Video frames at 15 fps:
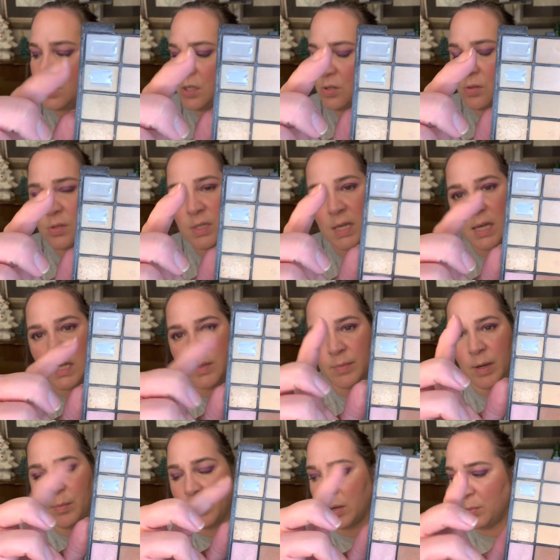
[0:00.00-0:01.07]
to use as
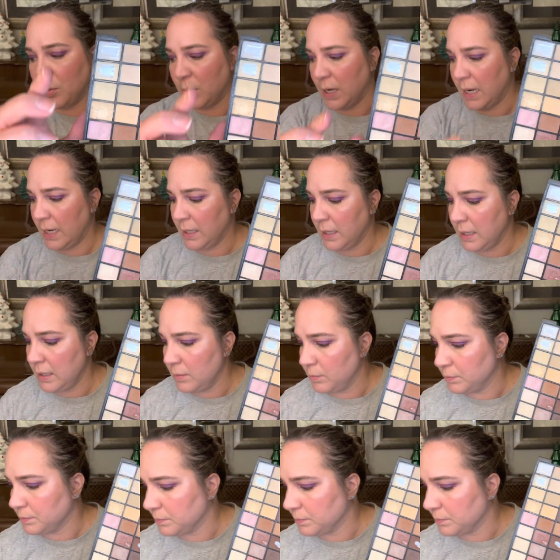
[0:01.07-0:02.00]
my brow bone highlight.